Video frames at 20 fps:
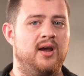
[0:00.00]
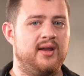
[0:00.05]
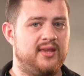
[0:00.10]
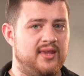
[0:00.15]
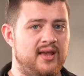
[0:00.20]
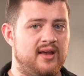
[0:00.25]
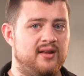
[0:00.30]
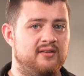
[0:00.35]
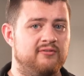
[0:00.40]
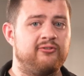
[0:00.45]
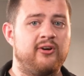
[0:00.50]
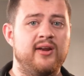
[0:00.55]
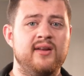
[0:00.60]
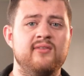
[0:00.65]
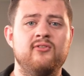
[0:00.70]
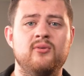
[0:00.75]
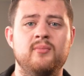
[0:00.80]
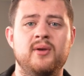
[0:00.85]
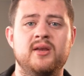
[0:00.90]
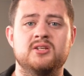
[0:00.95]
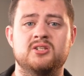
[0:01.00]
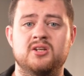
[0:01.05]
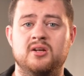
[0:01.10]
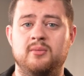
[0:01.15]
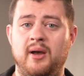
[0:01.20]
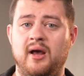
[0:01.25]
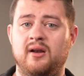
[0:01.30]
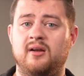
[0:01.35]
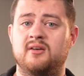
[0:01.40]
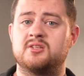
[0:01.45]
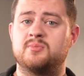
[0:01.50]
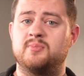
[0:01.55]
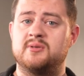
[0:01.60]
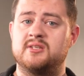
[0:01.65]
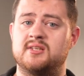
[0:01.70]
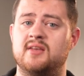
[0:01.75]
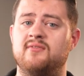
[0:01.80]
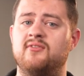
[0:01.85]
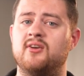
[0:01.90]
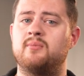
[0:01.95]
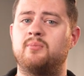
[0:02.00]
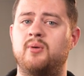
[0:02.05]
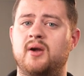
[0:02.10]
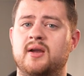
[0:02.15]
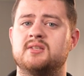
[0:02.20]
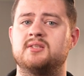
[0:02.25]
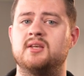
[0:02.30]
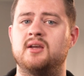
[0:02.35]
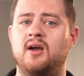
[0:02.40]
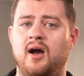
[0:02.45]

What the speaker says: Again, for information about our specific pricing